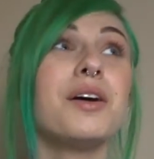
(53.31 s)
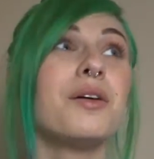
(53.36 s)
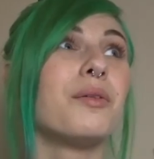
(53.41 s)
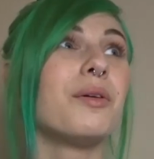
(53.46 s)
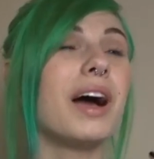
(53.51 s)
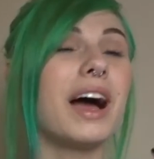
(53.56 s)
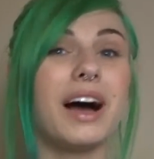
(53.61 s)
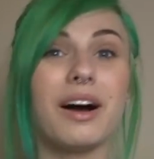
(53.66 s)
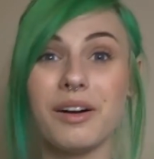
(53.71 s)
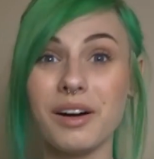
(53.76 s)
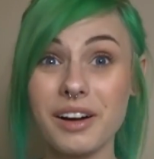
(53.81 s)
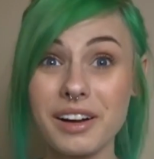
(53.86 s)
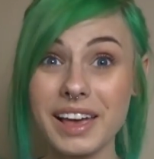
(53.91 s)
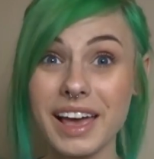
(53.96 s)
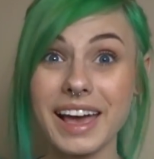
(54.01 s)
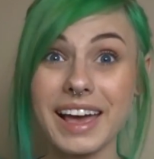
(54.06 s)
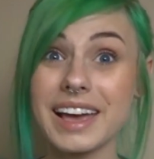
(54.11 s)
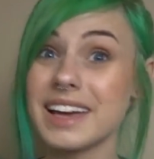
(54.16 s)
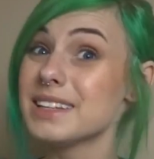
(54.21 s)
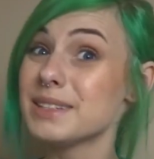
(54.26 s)
Wow,
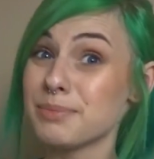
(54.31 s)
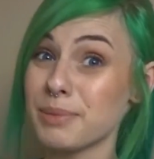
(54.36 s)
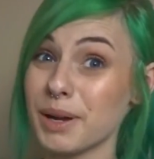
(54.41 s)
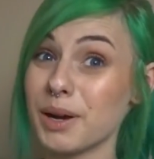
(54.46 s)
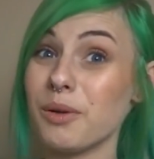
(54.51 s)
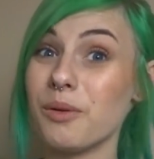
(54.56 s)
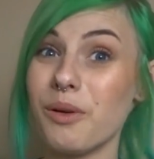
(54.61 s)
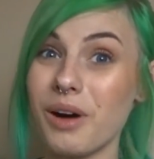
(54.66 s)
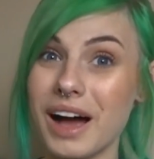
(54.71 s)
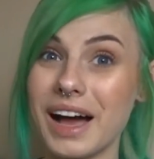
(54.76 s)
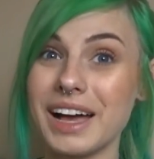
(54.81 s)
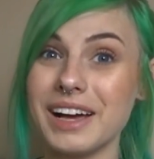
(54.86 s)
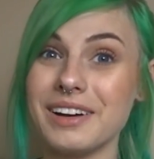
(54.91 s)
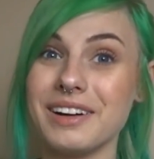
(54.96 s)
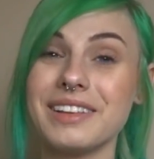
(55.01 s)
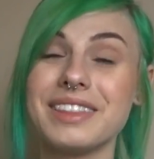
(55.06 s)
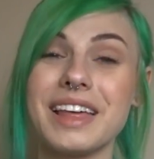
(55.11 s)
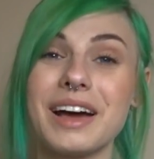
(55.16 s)
okay, it's been a while.